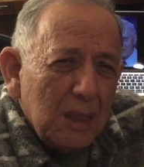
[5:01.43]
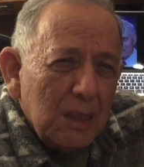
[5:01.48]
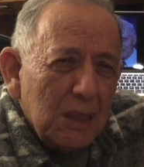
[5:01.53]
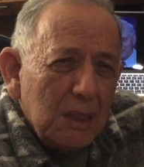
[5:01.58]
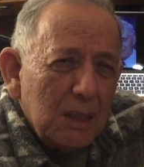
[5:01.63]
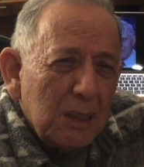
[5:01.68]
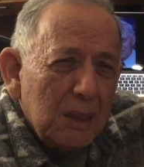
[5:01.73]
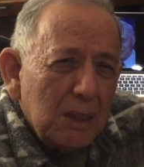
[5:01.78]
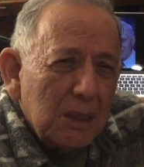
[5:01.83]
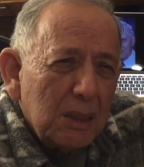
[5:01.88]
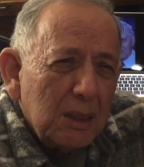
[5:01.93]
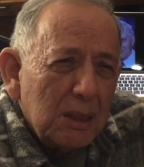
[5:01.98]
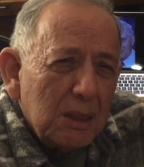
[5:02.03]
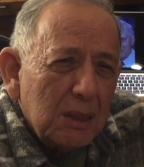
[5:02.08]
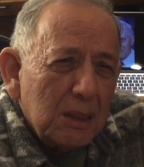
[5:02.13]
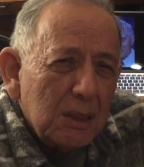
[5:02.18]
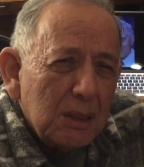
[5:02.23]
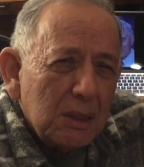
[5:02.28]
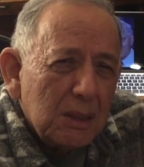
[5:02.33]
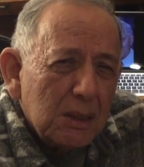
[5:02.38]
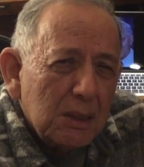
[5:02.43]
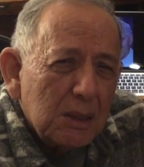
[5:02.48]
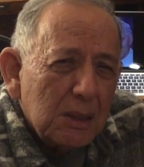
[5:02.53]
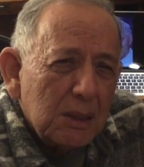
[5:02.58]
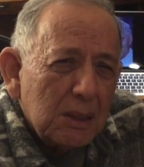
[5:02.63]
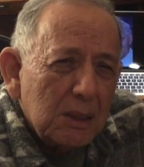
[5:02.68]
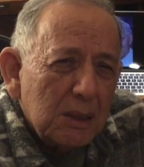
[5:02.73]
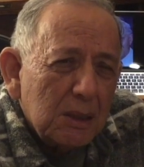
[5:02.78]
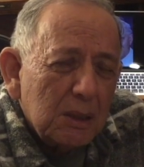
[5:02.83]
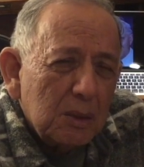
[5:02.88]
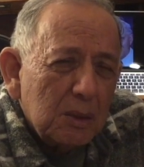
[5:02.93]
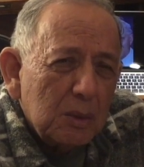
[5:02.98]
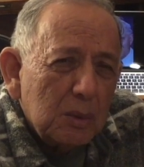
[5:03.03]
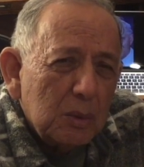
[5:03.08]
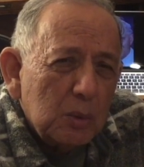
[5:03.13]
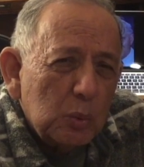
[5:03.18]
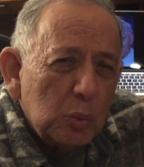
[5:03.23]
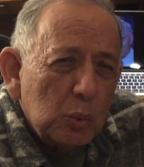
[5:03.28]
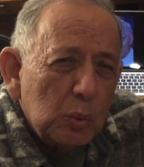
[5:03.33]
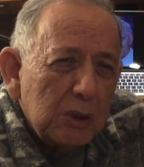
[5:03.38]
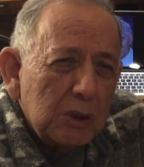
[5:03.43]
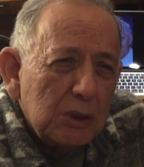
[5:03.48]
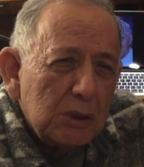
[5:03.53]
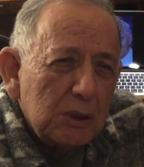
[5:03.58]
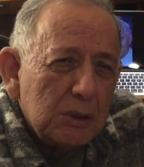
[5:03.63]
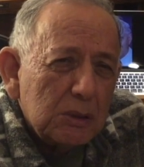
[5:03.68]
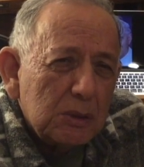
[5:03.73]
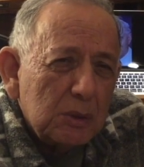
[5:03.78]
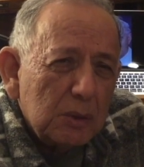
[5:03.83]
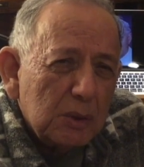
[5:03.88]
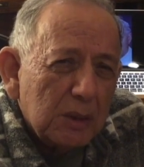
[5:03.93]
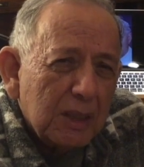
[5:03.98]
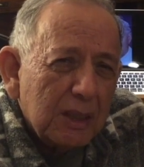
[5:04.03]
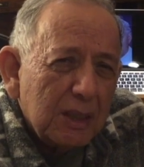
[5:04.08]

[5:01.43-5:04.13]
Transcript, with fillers: Uh, we'll we'll get